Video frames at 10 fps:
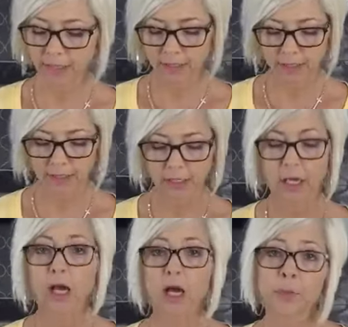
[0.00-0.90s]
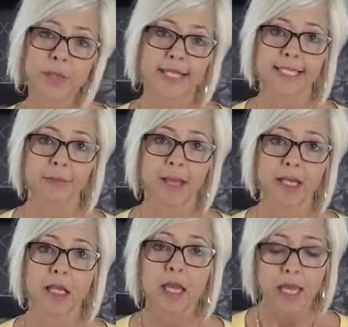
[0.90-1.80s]
in a plastic
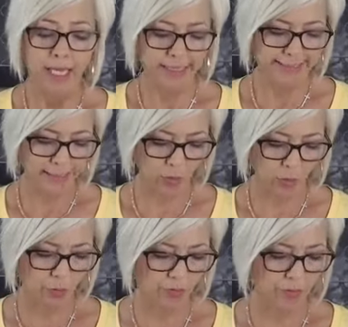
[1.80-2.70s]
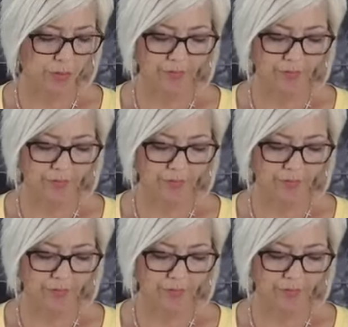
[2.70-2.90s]
bag. And so